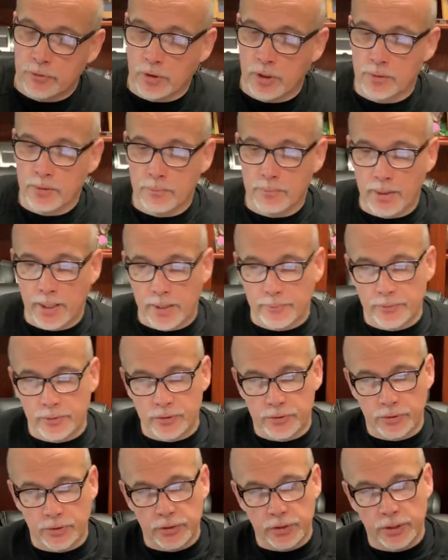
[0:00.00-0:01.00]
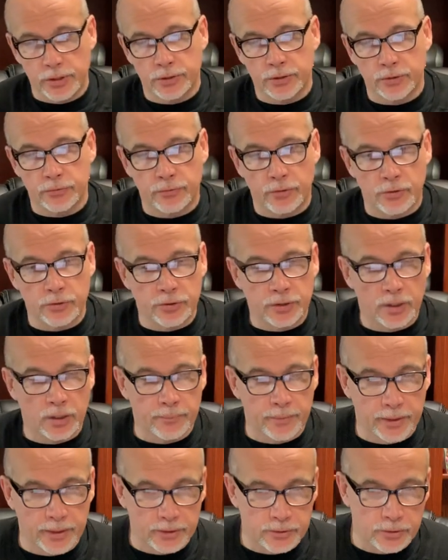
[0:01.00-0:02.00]
John the Baptist and Jesus' first
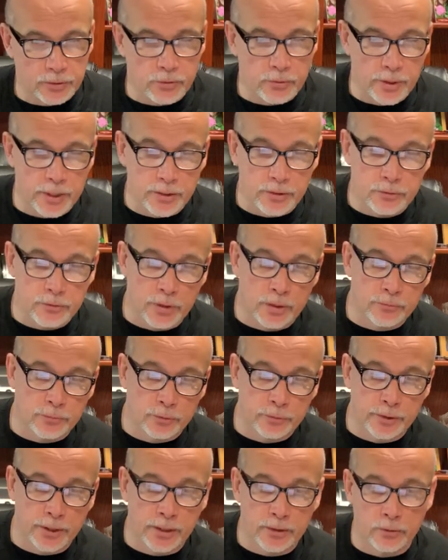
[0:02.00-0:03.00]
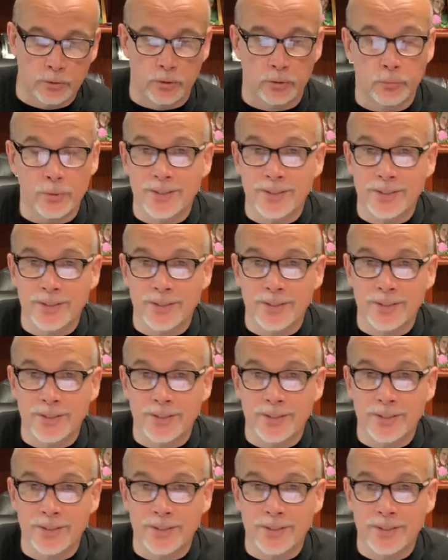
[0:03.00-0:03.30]
coming as a great and dreadful day of the Lord.